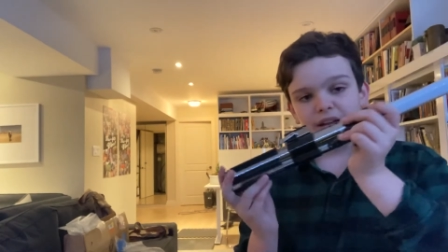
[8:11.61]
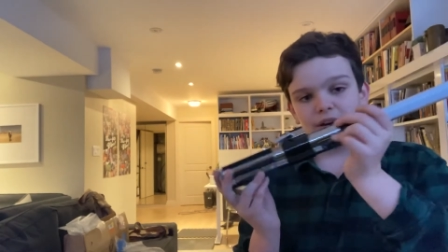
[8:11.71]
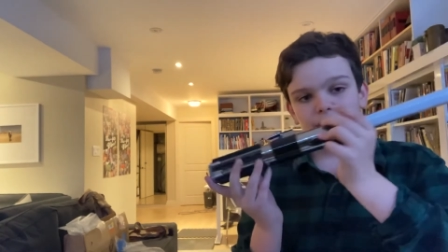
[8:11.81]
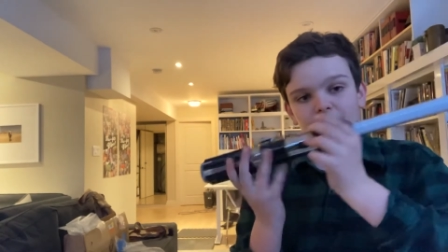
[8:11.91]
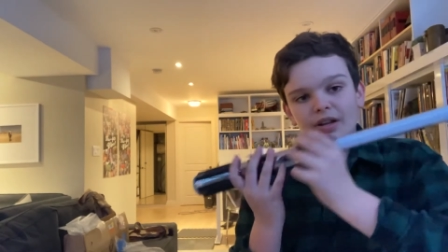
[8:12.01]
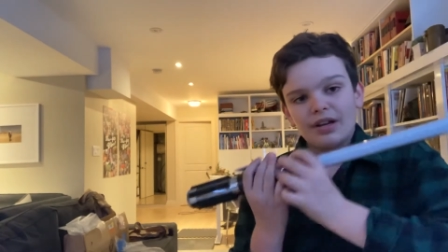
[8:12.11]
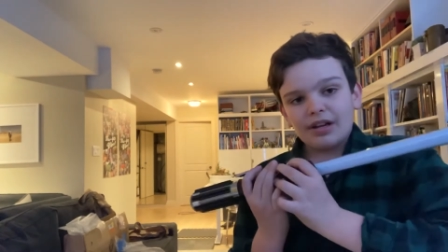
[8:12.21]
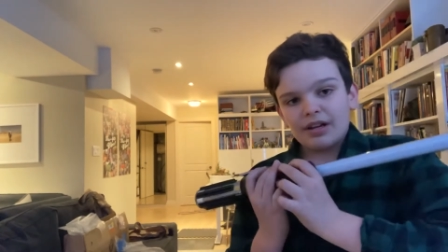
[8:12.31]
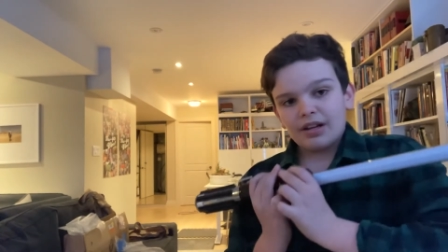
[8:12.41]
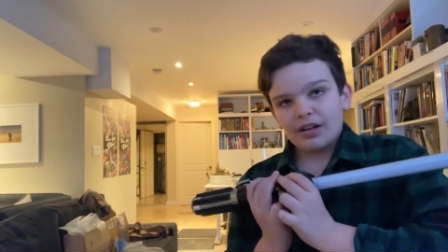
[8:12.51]
And
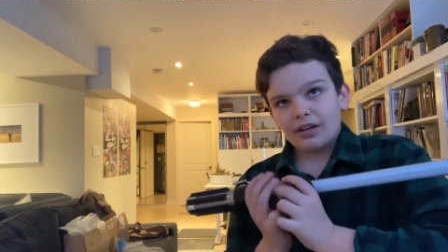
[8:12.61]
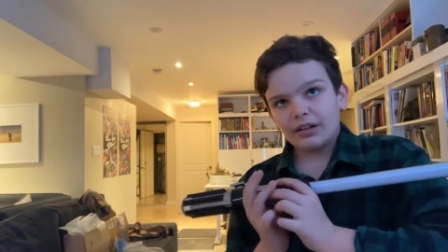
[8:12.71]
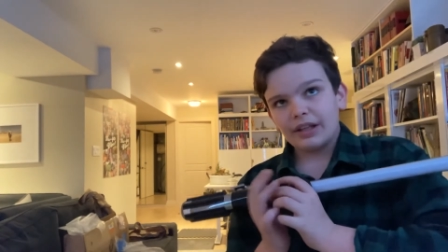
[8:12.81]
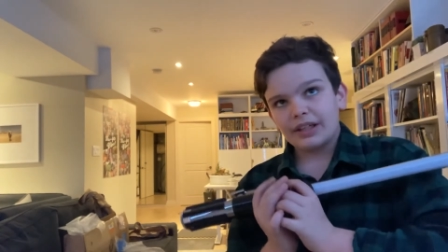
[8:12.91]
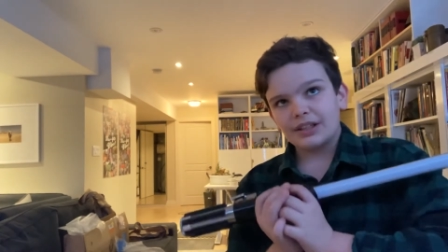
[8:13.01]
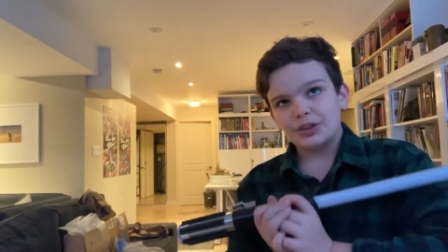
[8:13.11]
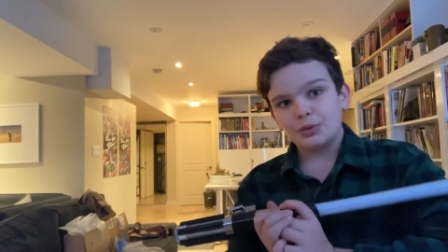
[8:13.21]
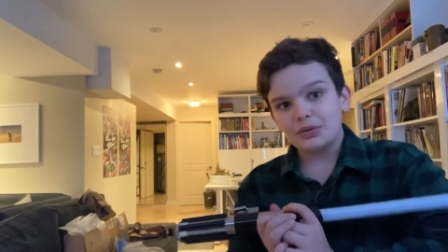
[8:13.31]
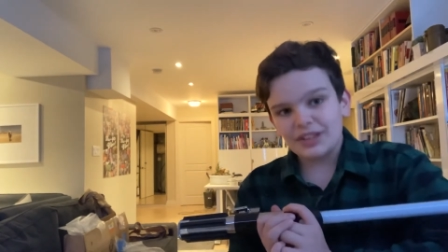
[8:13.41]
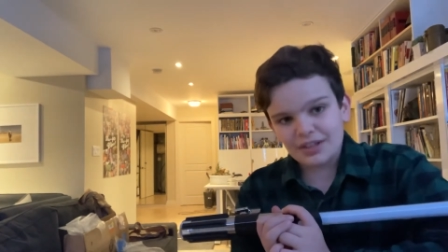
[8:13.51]
like
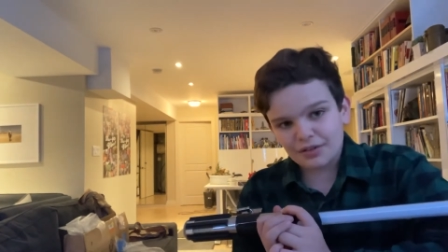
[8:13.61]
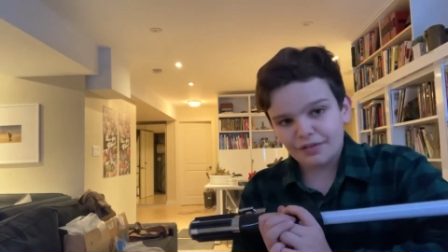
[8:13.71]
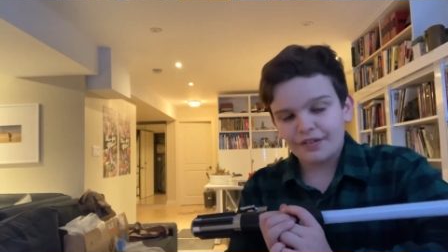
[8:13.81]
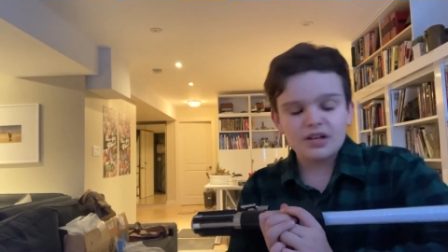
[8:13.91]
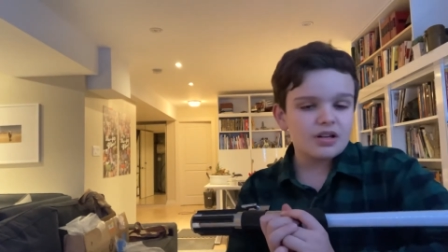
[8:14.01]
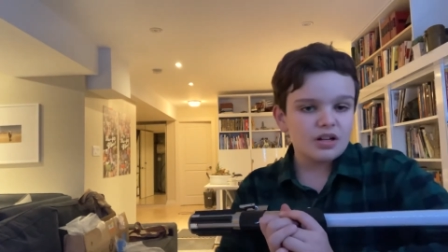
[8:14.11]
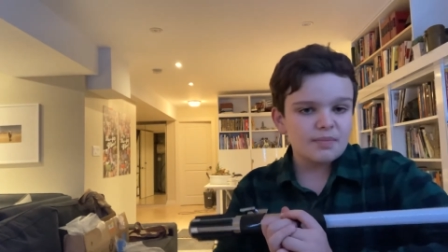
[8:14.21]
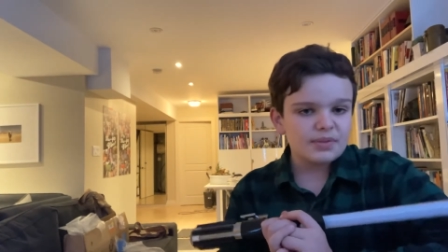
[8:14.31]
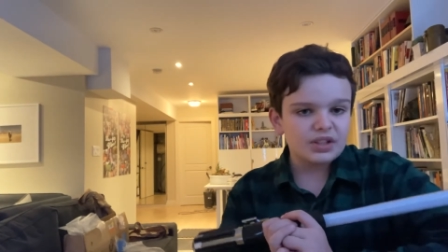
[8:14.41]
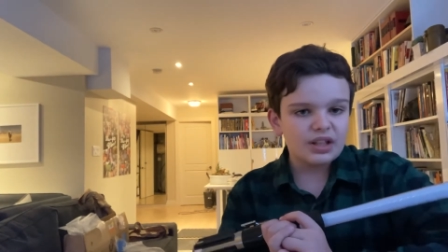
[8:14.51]
dueling is fun and all,
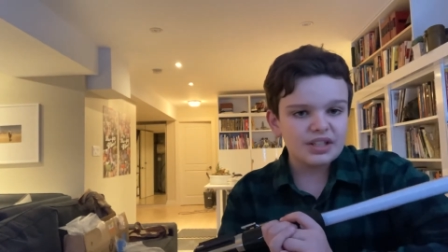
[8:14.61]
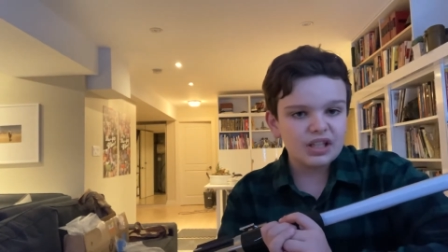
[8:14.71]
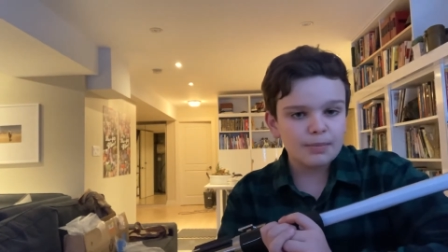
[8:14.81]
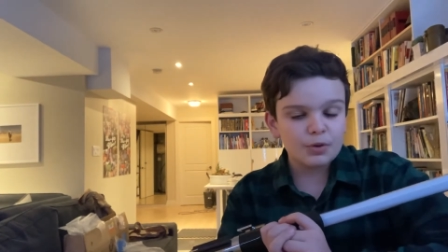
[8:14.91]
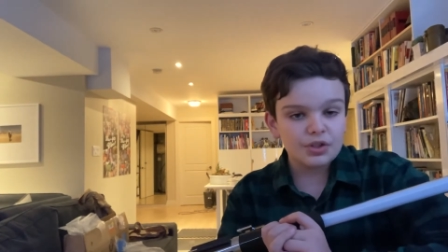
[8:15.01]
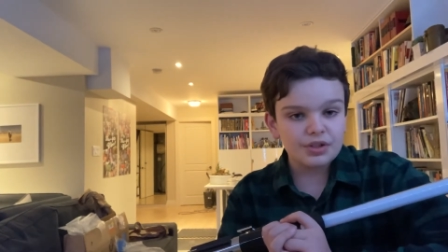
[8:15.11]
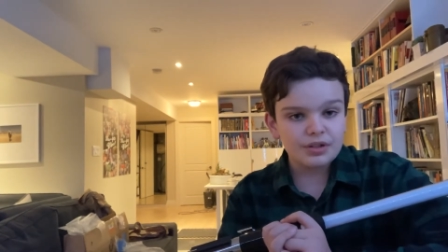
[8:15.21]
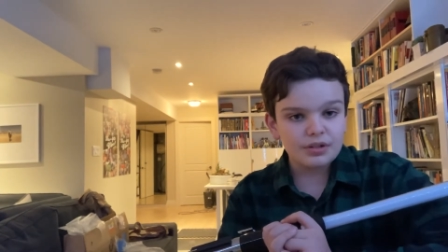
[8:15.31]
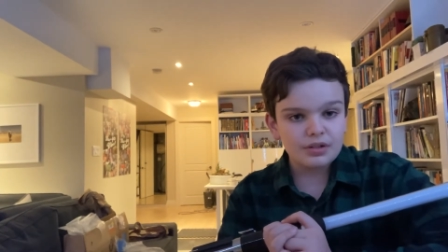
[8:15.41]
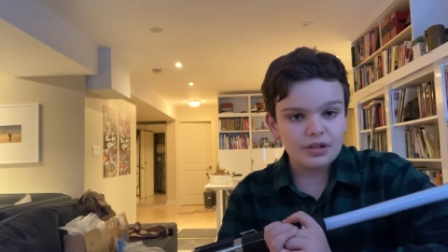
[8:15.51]
but the lightsaber just
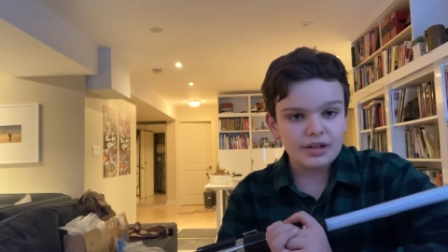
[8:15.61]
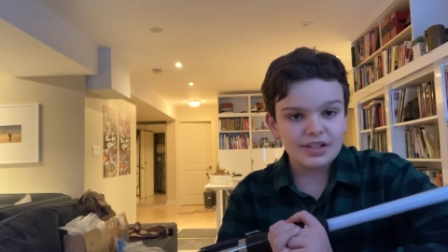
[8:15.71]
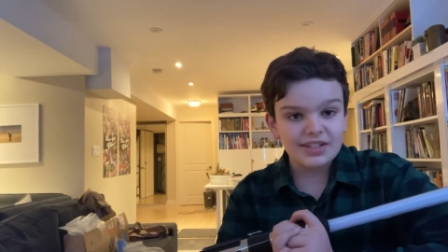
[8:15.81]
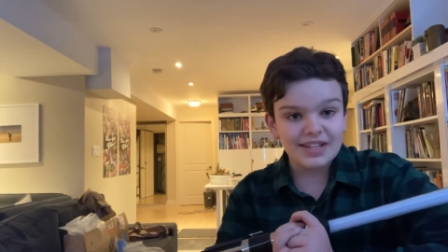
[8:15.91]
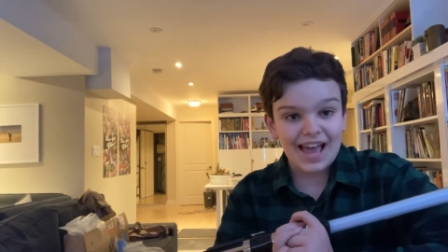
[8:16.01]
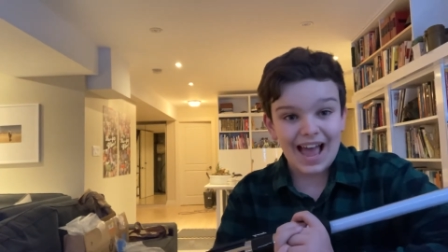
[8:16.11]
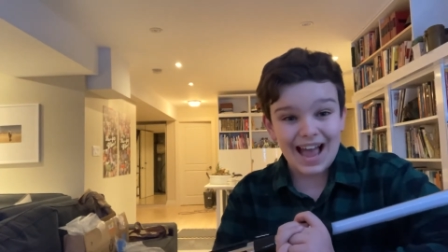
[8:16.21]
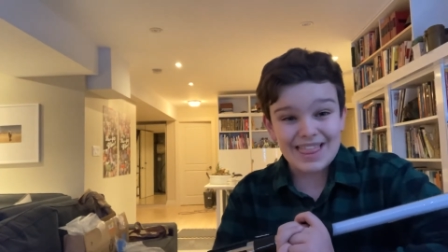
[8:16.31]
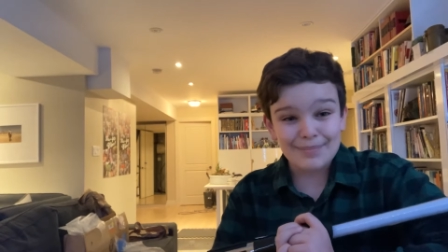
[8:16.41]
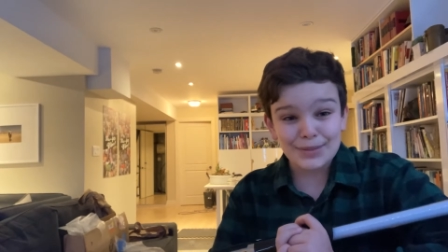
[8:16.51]
doesn't
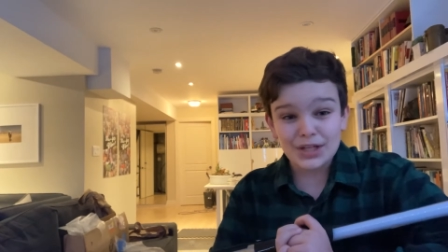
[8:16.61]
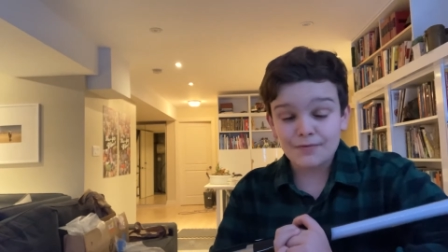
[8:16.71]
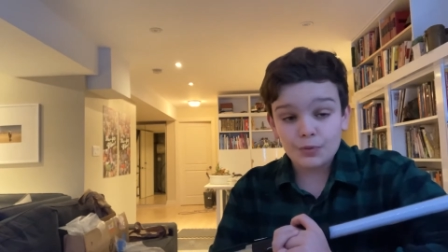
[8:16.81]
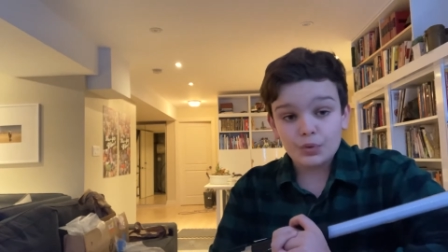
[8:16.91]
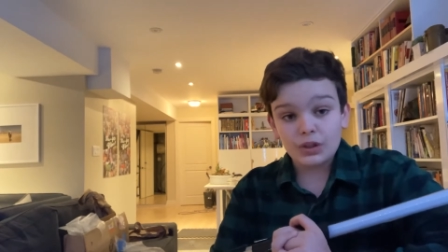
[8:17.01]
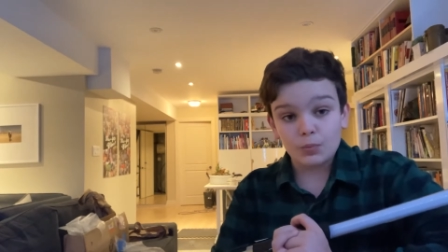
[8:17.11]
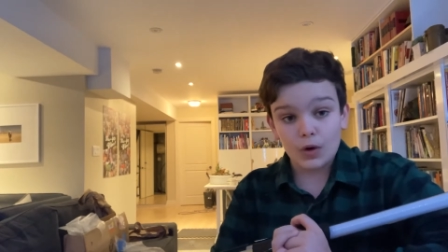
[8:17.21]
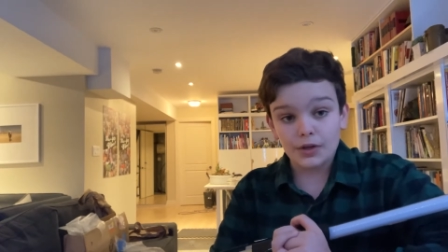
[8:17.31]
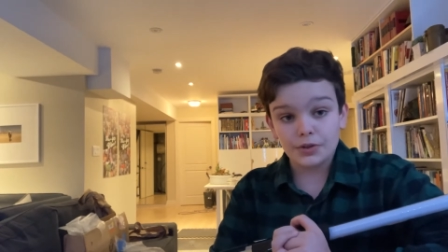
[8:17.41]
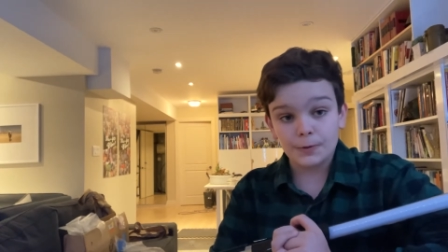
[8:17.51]
add that much. If you really
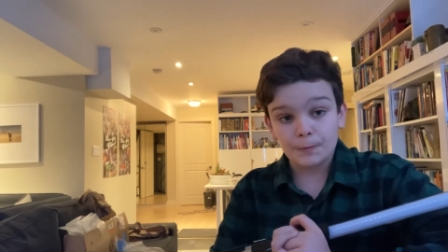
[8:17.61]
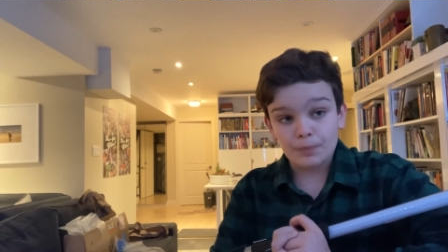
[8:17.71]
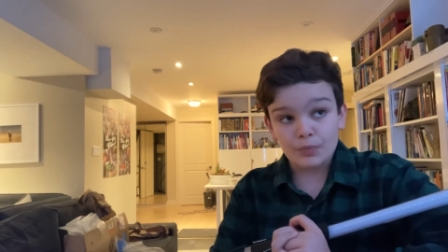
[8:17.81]
want to,